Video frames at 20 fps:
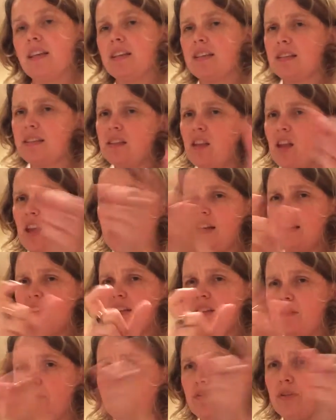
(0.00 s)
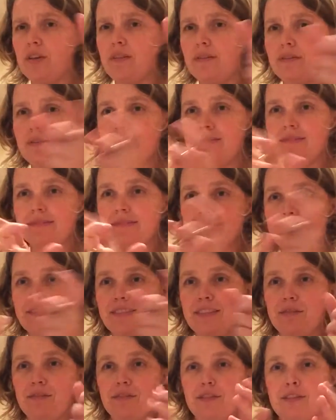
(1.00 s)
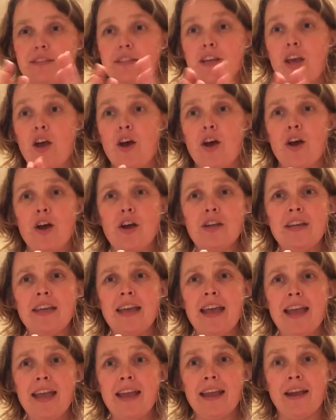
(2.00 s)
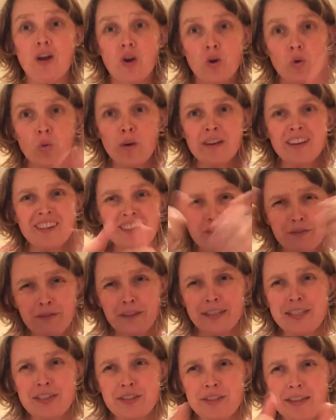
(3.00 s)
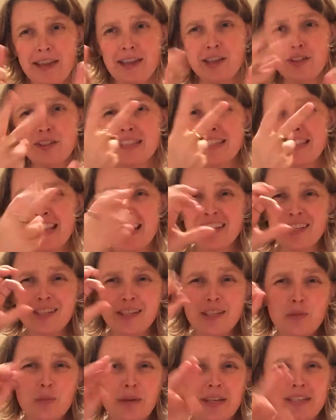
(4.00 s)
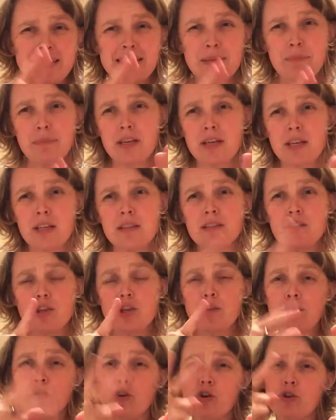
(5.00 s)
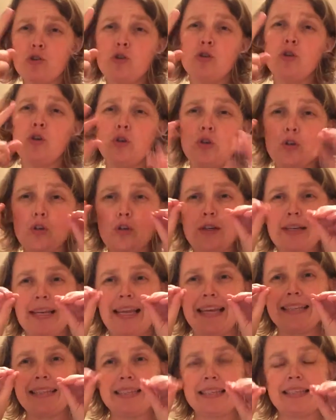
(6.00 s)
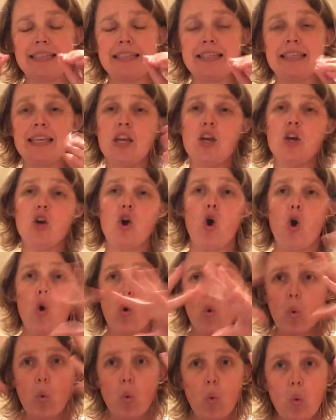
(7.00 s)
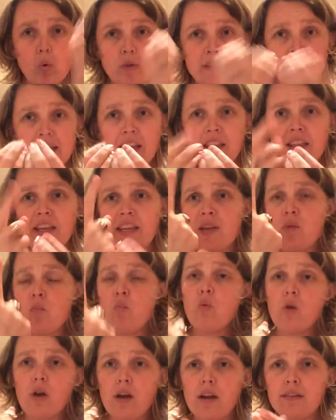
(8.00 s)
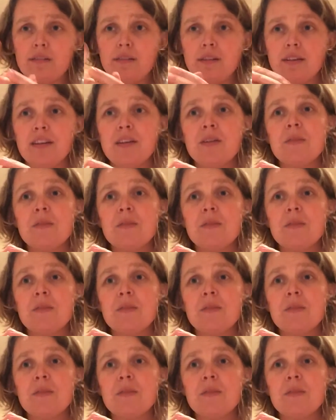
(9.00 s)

Slightly different. Okay, we're going to finish there because it's actually 20 minutes, so you've got 2 lessons all together in one.